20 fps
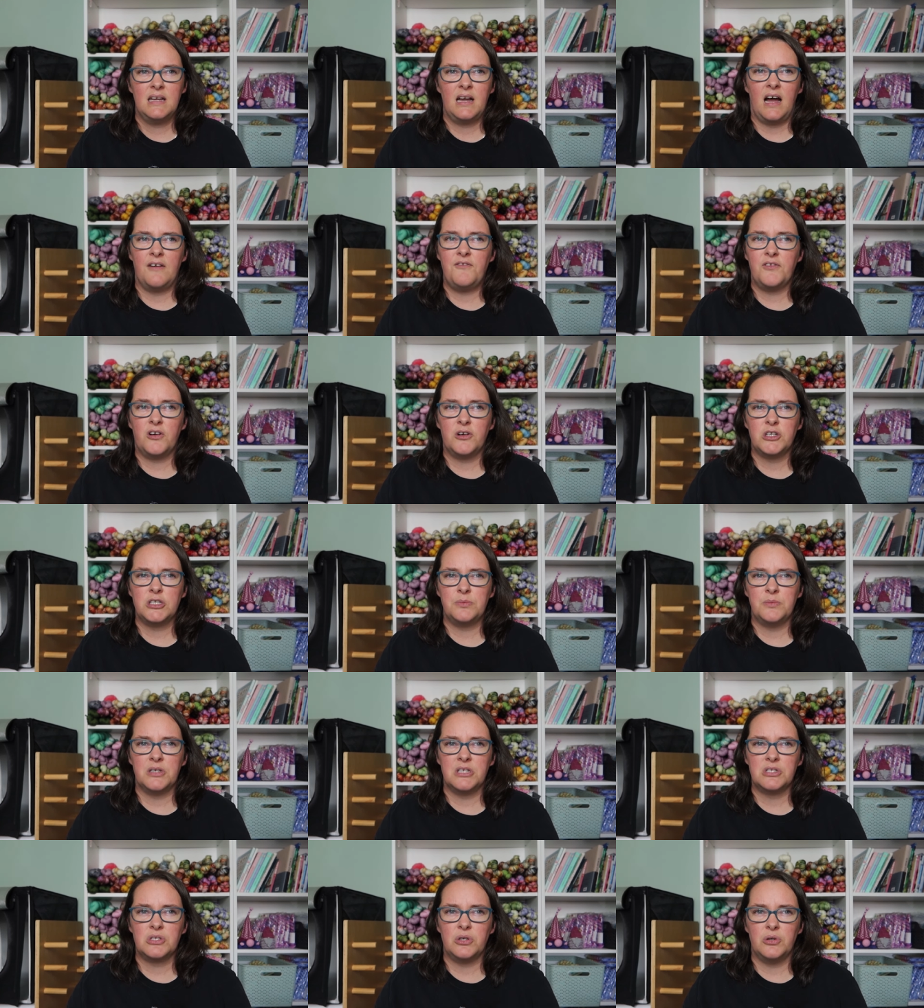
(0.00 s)
I've forgotten
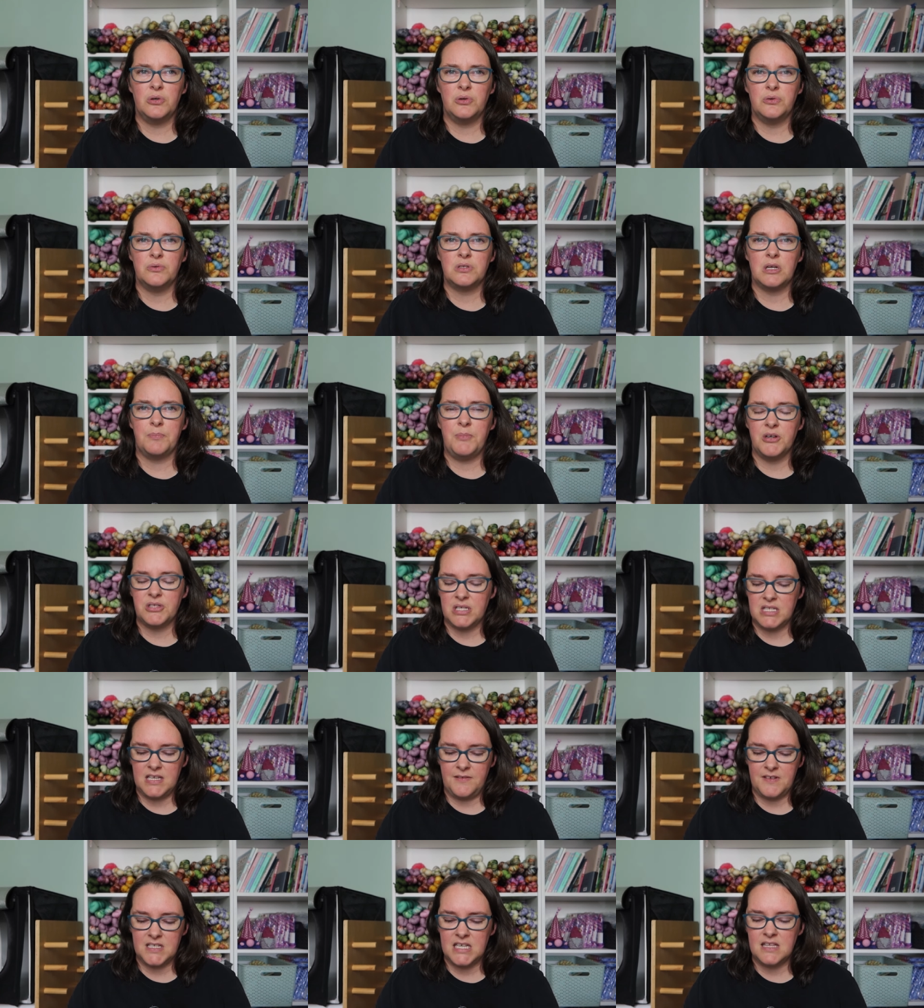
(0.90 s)
what it's called, a
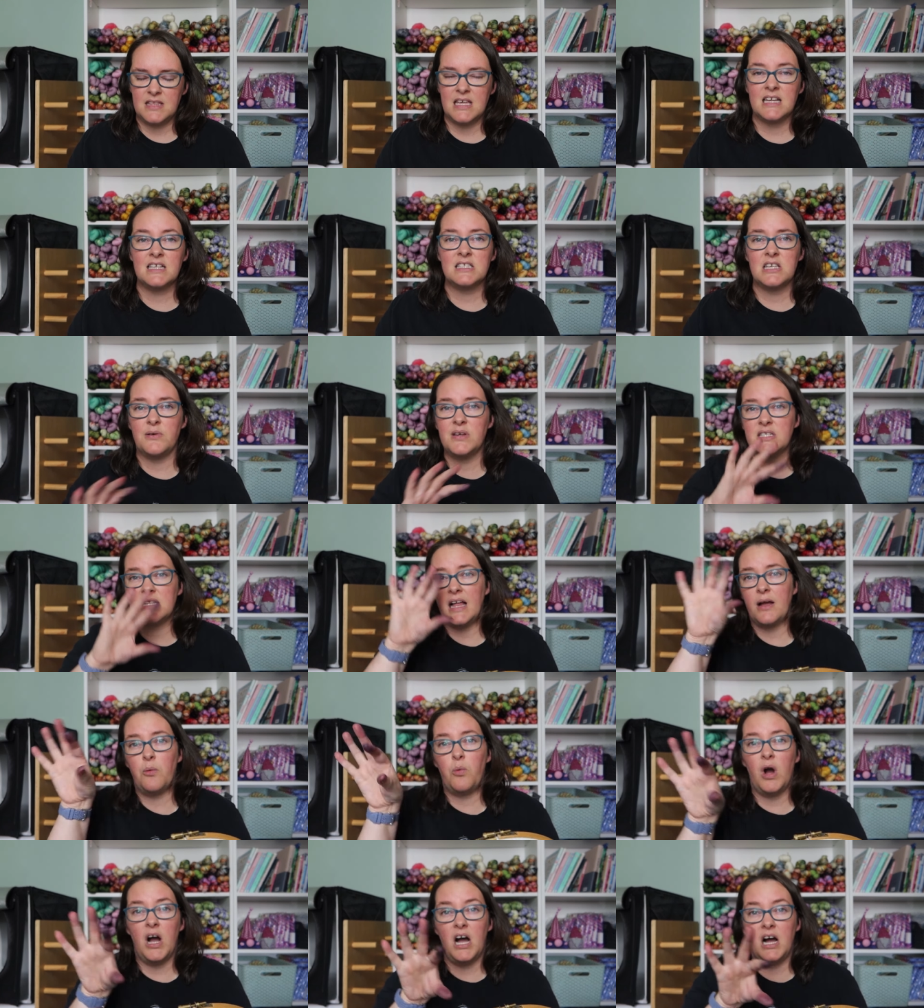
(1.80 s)
positivity thing. So it's
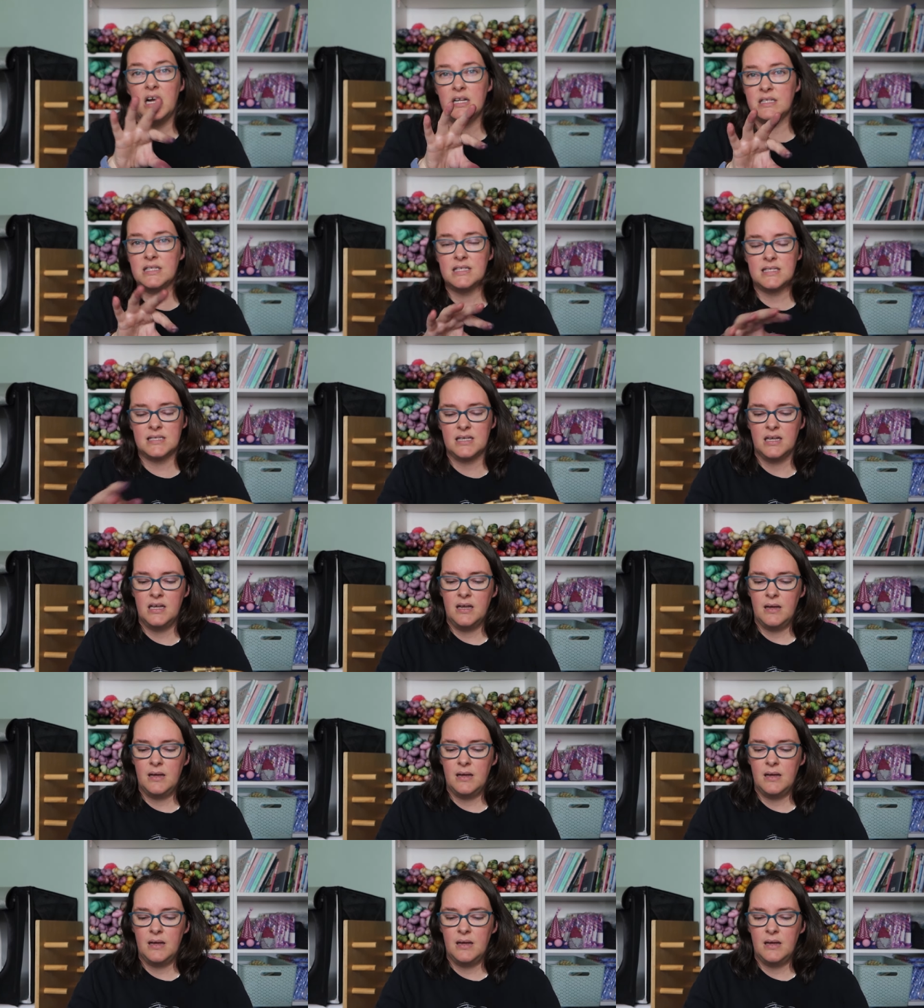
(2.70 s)
like words,